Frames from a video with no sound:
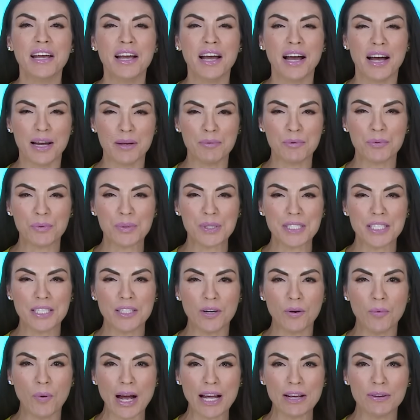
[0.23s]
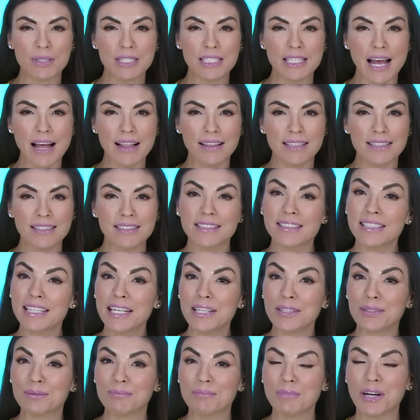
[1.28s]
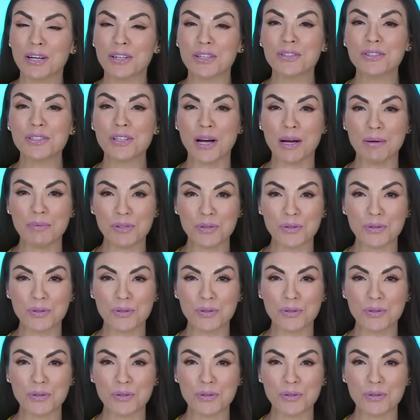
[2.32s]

I'm Christina Aguayo in Dallas, and here are your top